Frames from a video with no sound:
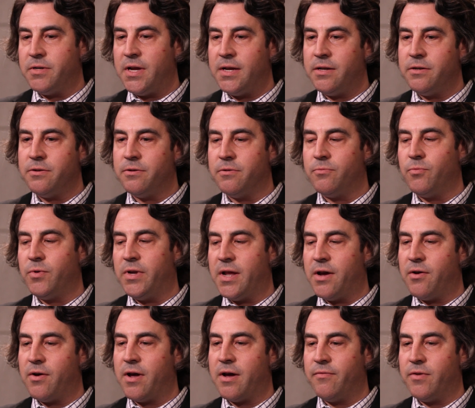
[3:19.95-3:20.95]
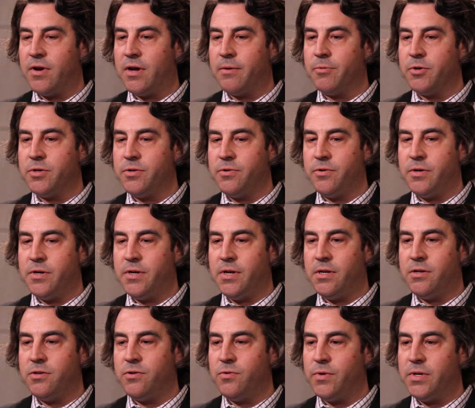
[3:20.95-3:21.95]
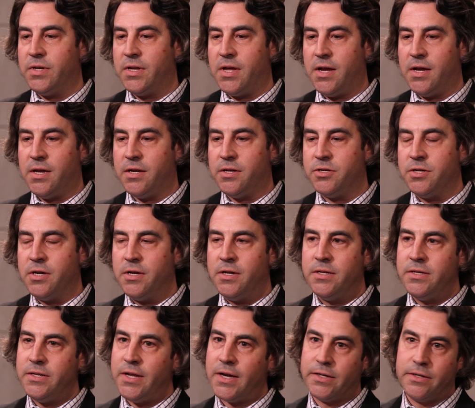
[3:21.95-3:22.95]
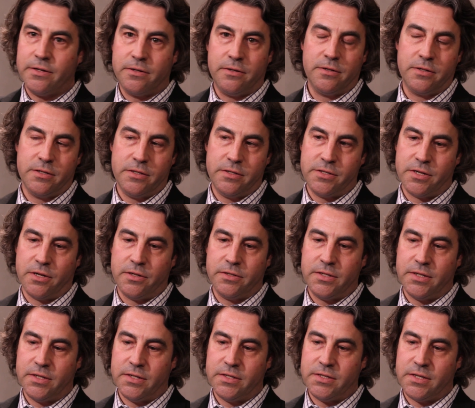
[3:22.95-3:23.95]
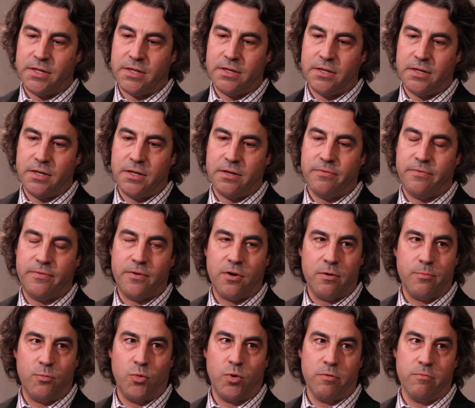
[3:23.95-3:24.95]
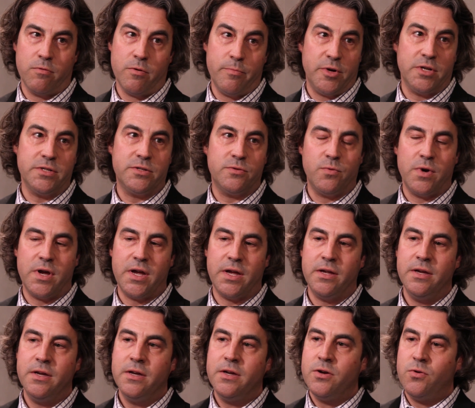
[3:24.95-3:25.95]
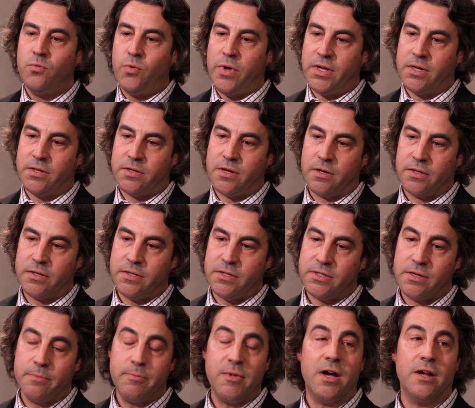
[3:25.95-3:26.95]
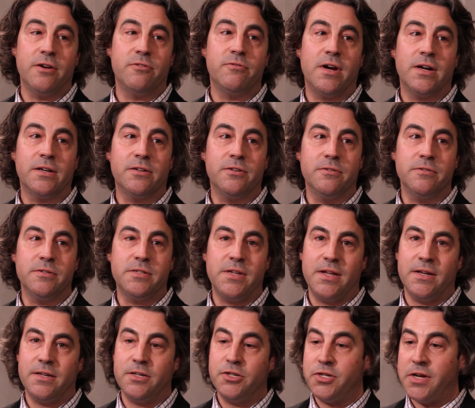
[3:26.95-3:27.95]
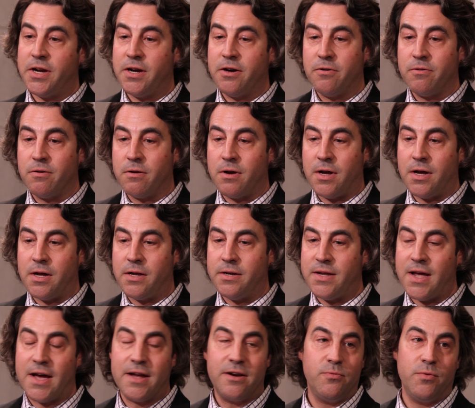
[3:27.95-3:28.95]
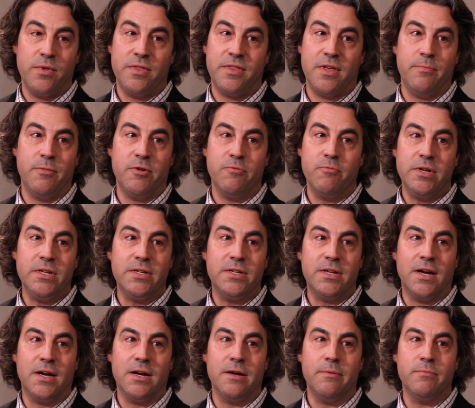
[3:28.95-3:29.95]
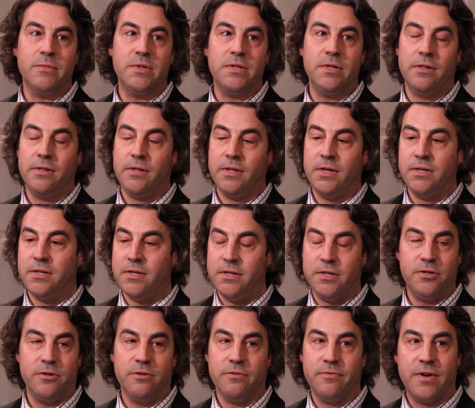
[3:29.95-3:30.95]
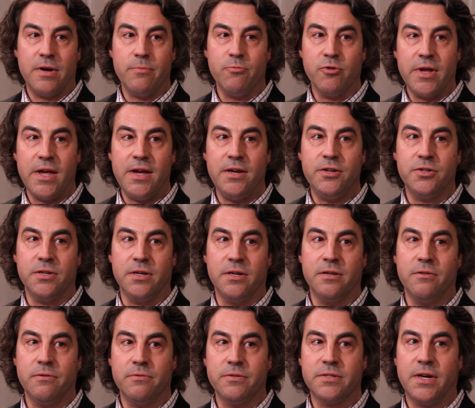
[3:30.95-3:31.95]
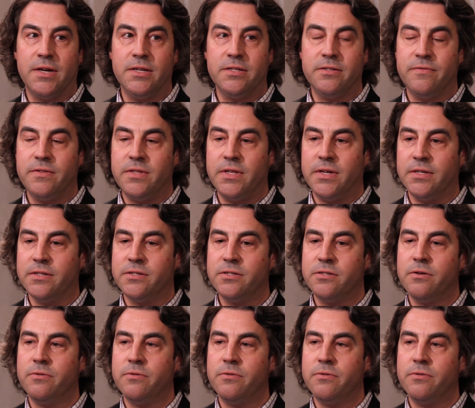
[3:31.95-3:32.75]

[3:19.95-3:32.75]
are tendered. We now have an opportunity to engage technical consultants in a far more robust way. We can talk to subcontractors and share data with them in real time to lead to digital fabrication, those kinds of things.